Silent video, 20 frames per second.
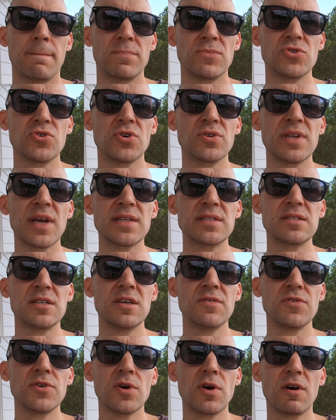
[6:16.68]
Turn that
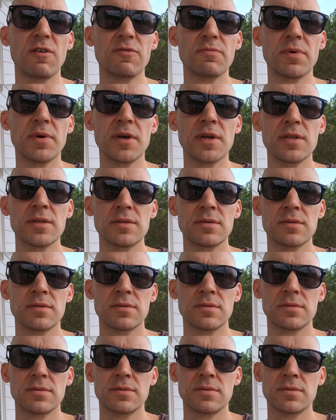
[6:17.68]
TV off, man.
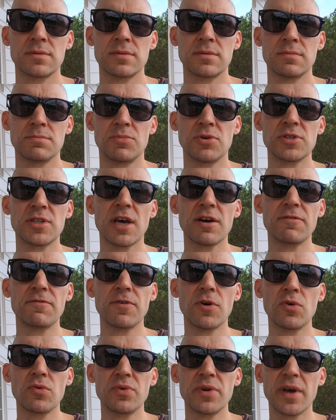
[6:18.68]
Put that
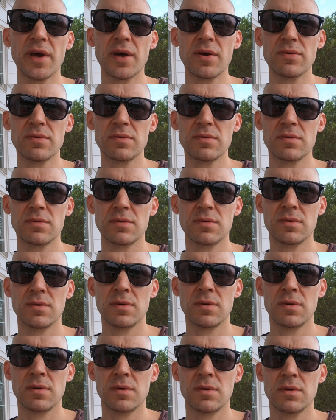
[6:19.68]
phone down.
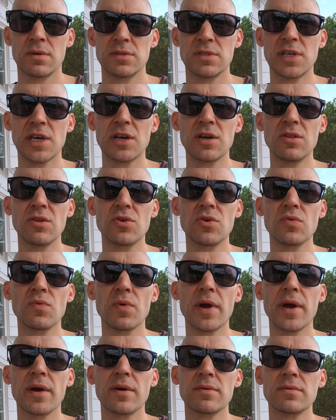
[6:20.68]
Take a look
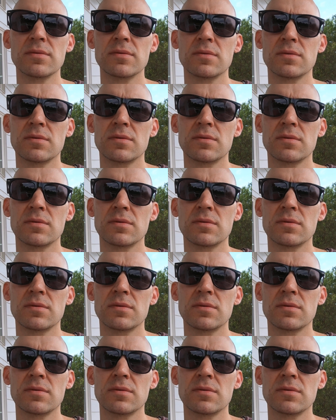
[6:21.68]
around.